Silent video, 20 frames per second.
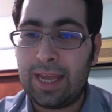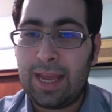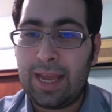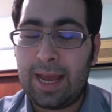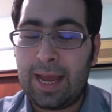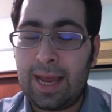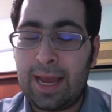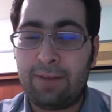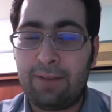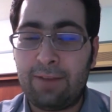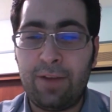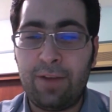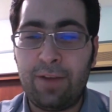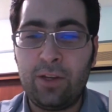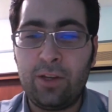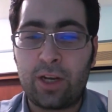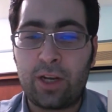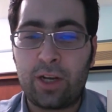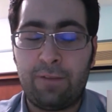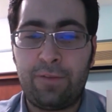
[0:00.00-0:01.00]
And when
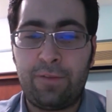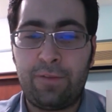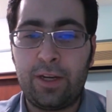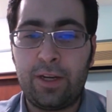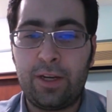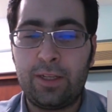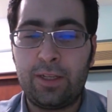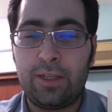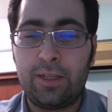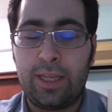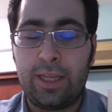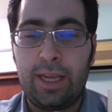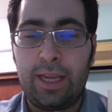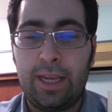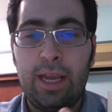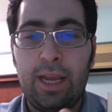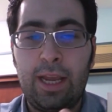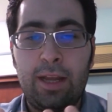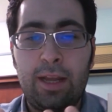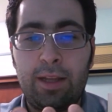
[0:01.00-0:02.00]
you configure
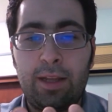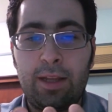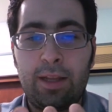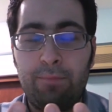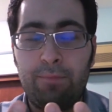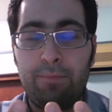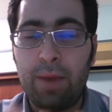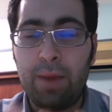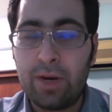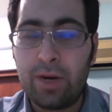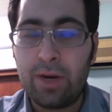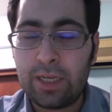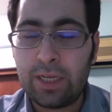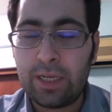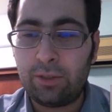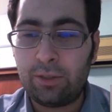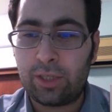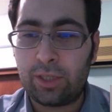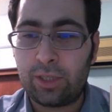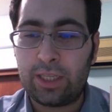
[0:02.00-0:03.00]
the memory
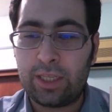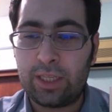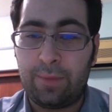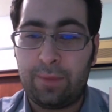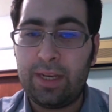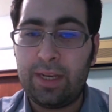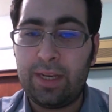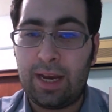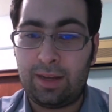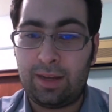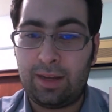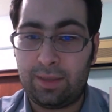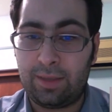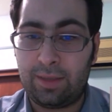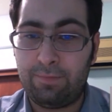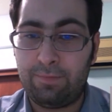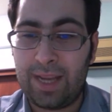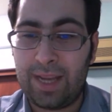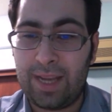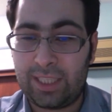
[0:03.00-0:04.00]
usage, the
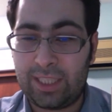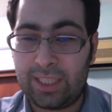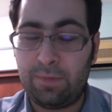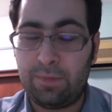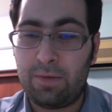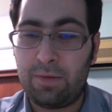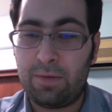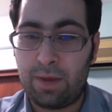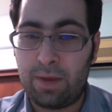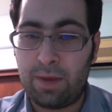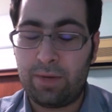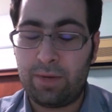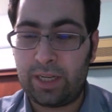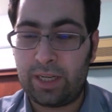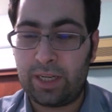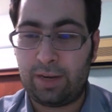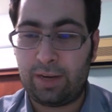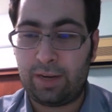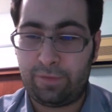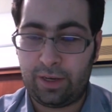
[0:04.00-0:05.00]
maximum memory
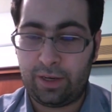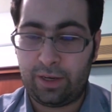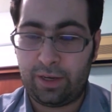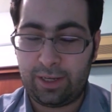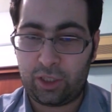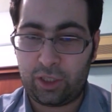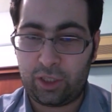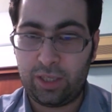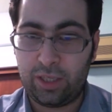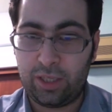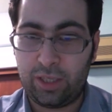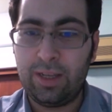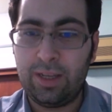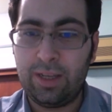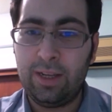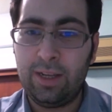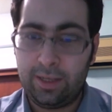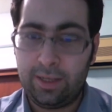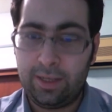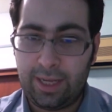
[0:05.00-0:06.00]
configuration,
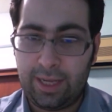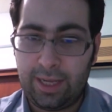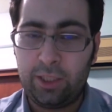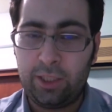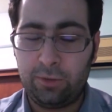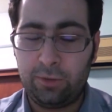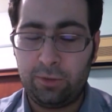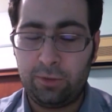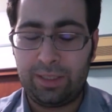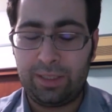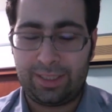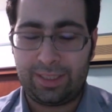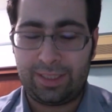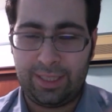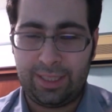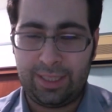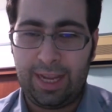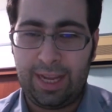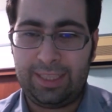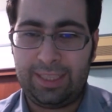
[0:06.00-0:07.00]
then you will see
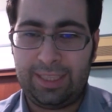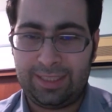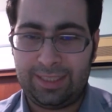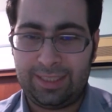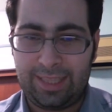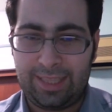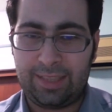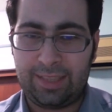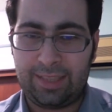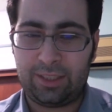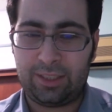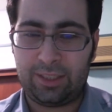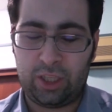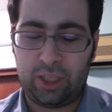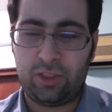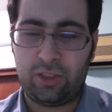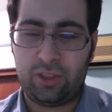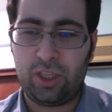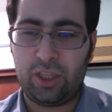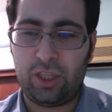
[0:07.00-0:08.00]
the instance
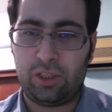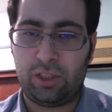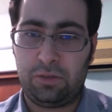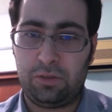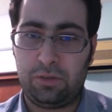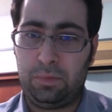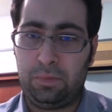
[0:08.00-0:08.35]
changes.